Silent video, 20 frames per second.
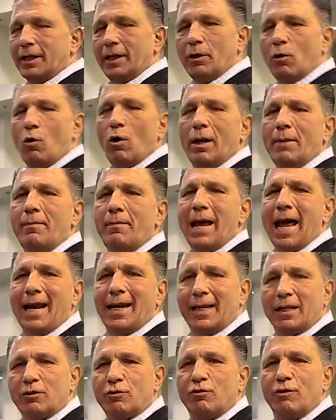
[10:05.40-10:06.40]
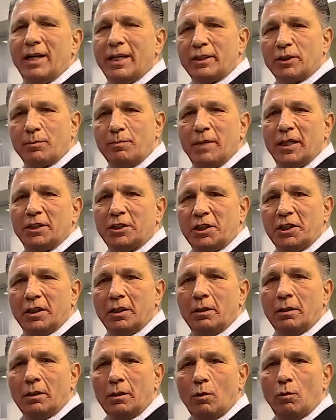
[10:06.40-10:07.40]
an automatic
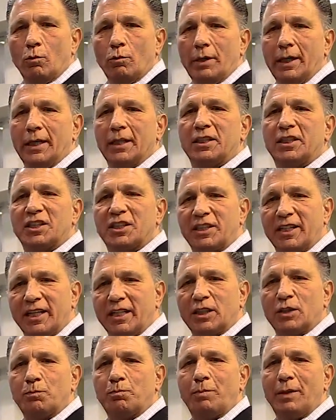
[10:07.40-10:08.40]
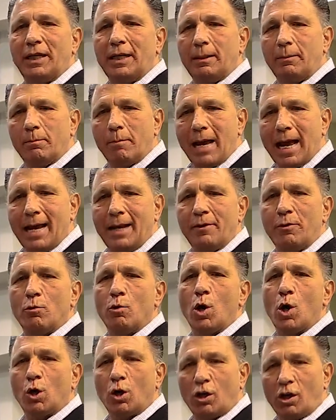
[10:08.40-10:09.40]
transmission with a 6-speed
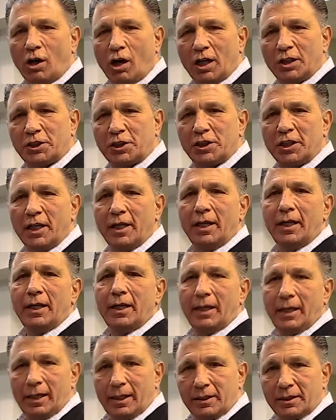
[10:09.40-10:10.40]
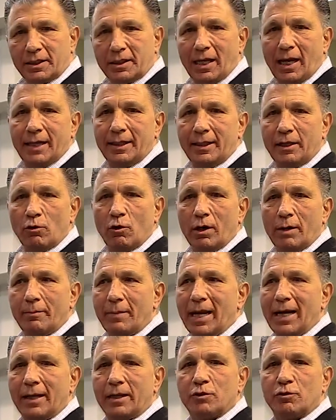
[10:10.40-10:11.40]
manual clutch inside the
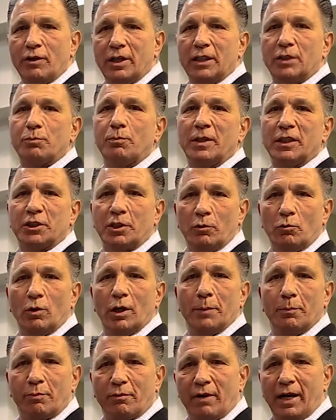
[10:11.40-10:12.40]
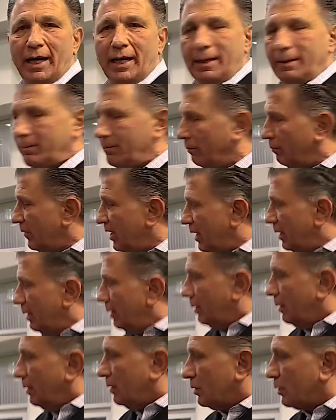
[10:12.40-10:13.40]
automatic transmission with a brain.
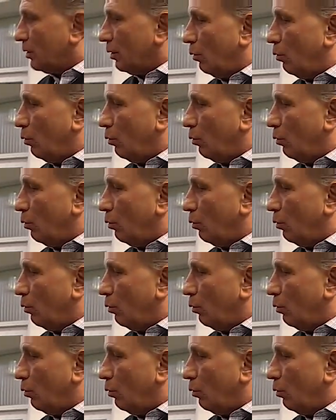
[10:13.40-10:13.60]
So